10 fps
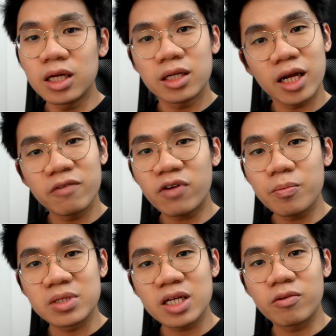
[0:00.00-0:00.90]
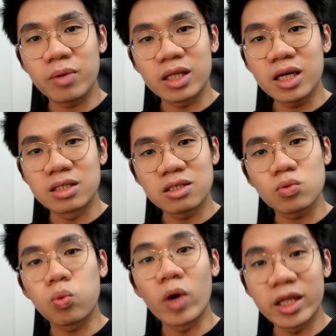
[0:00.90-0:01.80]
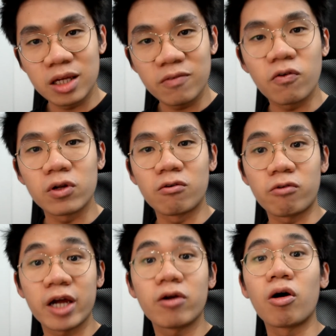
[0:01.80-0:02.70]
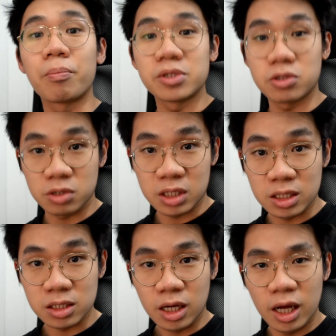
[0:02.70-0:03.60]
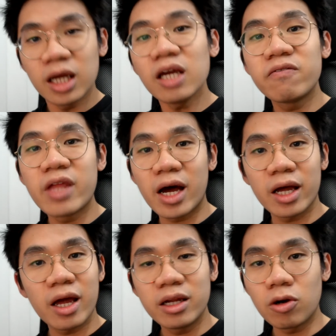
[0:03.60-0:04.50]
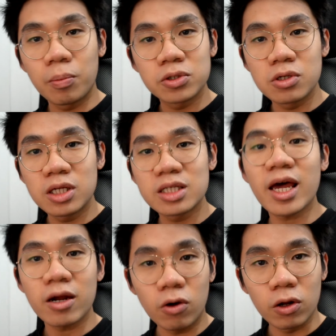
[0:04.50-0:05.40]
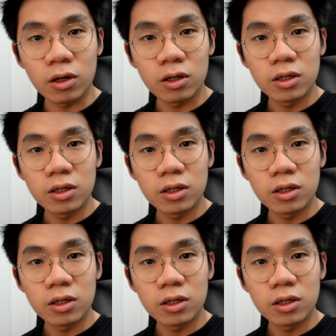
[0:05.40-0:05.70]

95% of my day is just waiting for the right opportunities, if there are any opportunities at all.